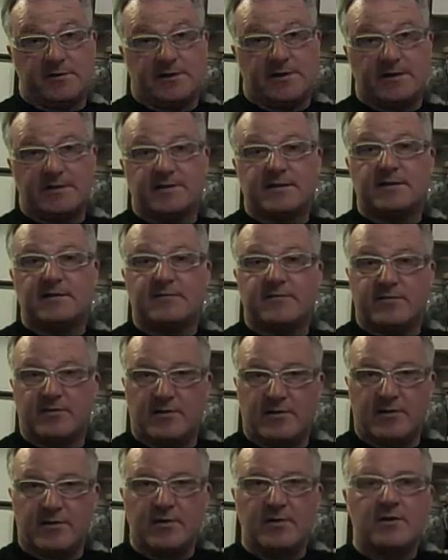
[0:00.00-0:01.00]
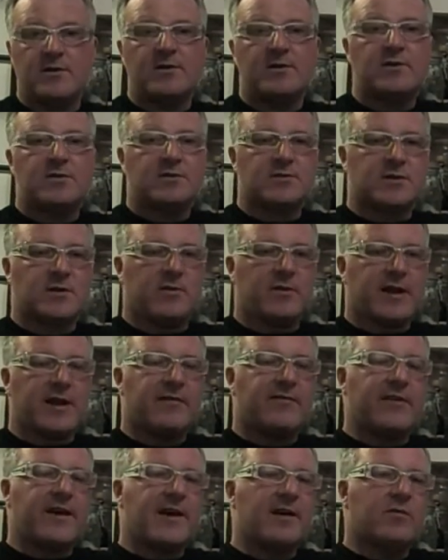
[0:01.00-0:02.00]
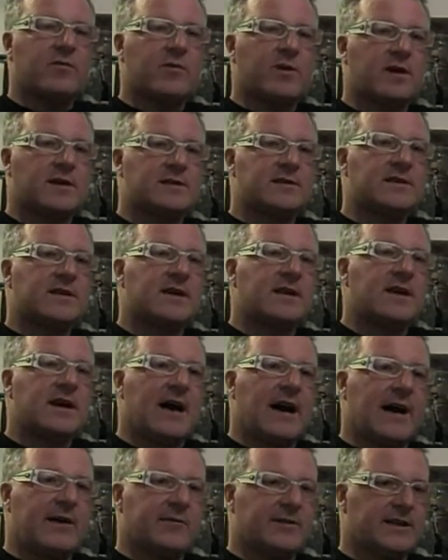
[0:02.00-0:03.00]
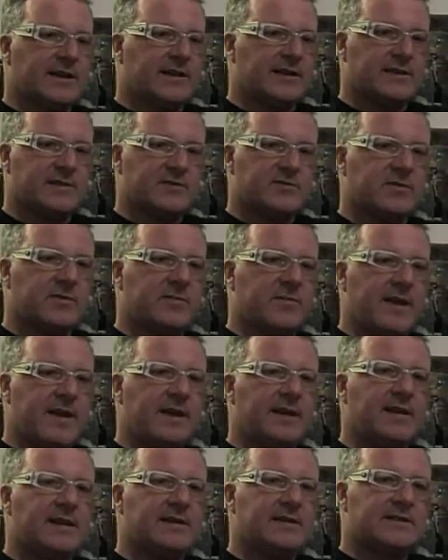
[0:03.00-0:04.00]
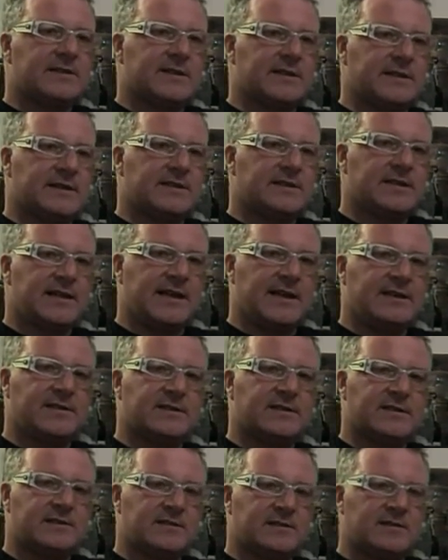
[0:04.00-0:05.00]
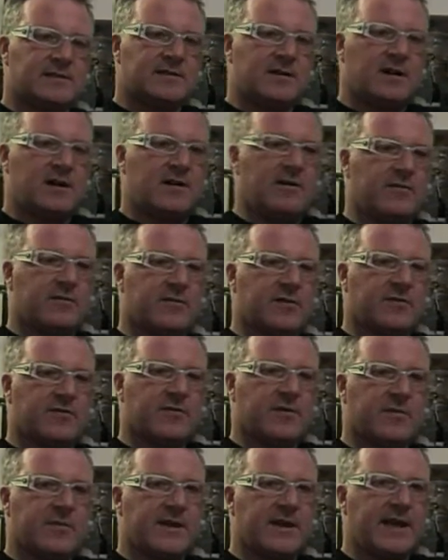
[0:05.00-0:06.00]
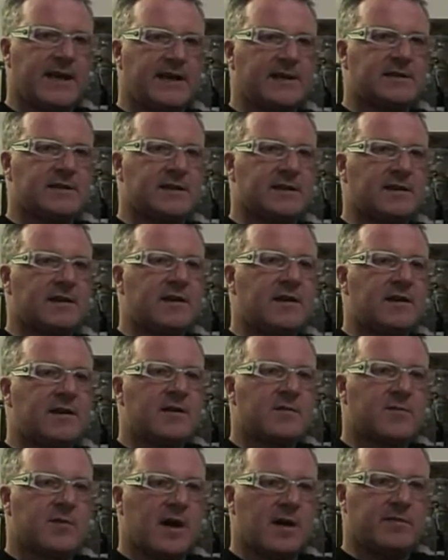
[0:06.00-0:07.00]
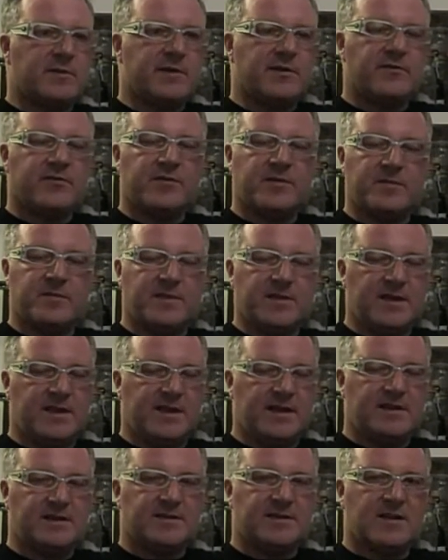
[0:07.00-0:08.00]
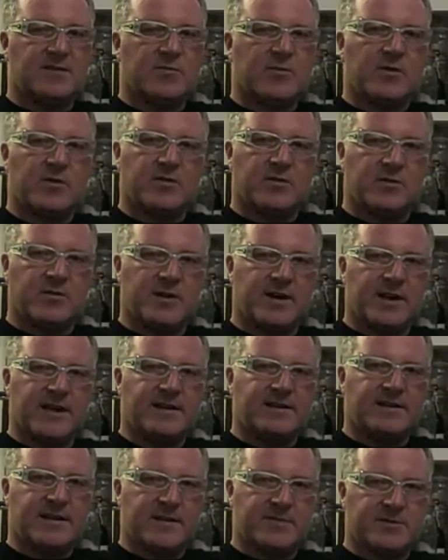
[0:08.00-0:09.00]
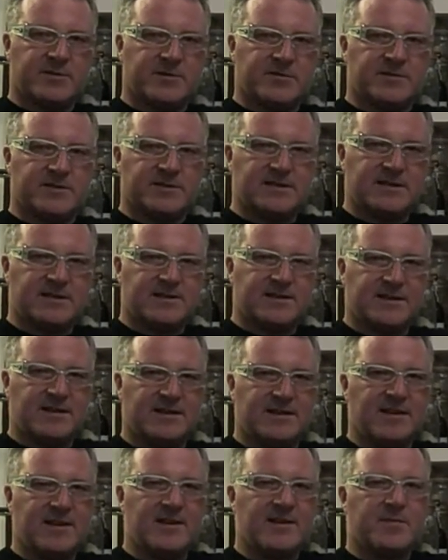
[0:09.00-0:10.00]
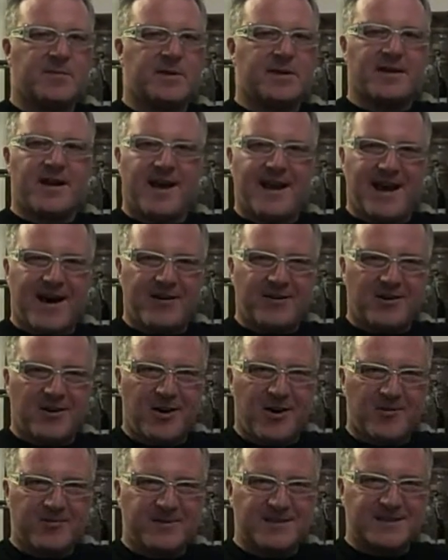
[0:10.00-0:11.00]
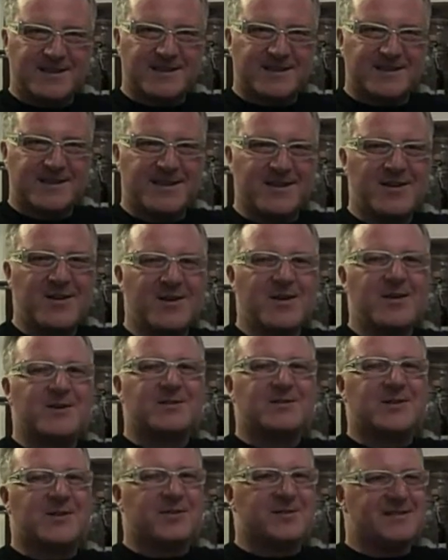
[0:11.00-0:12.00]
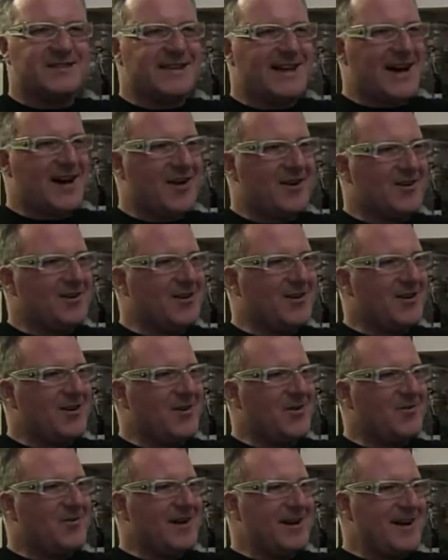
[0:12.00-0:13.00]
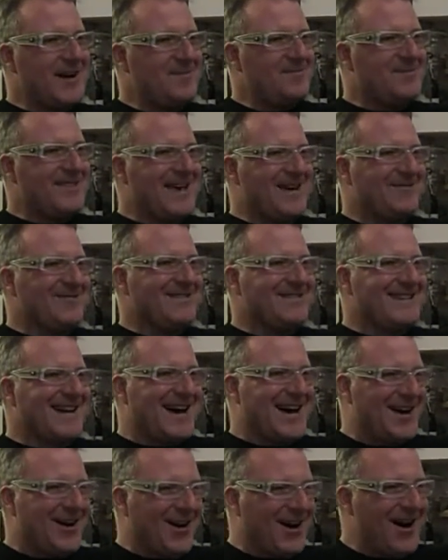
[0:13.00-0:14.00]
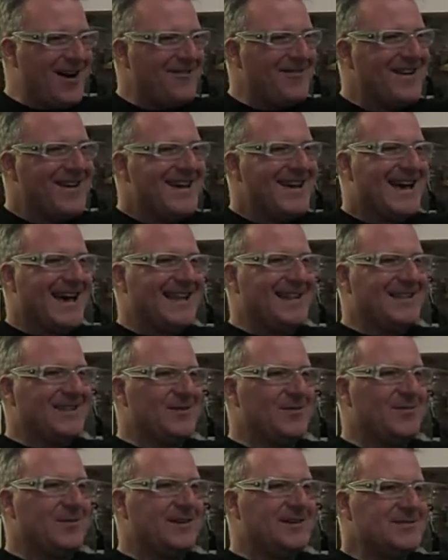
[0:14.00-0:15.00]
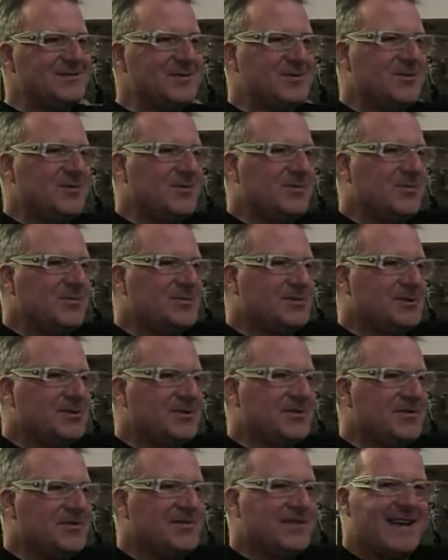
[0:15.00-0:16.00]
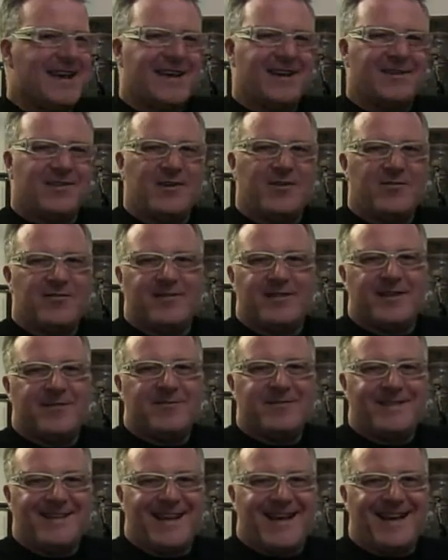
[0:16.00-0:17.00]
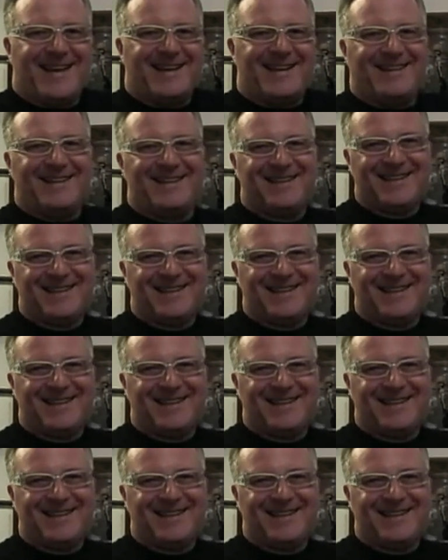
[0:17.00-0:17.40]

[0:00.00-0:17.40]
sensitive. So what I found was I would get these tremendous initiations of the fermentation, probably from yeast that were on the one hand temperature resistant, but not alcohol resistant. So as the alcohol went up, they would die off, and then the ones who should have taken over, they were dead.